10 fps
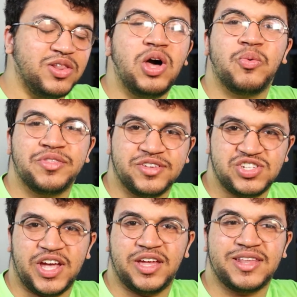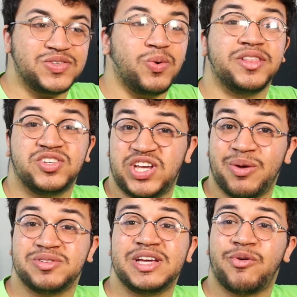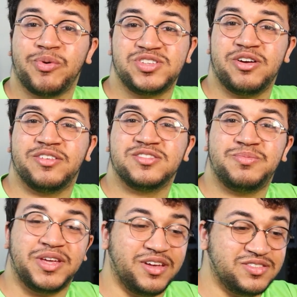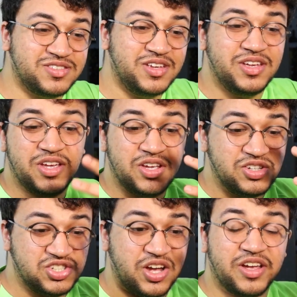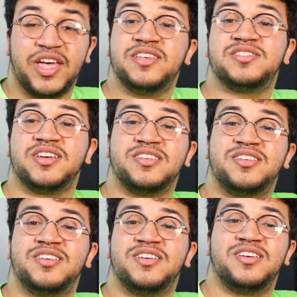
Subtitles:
along with the chain. That's why the chain was never returned, because Sean Kingston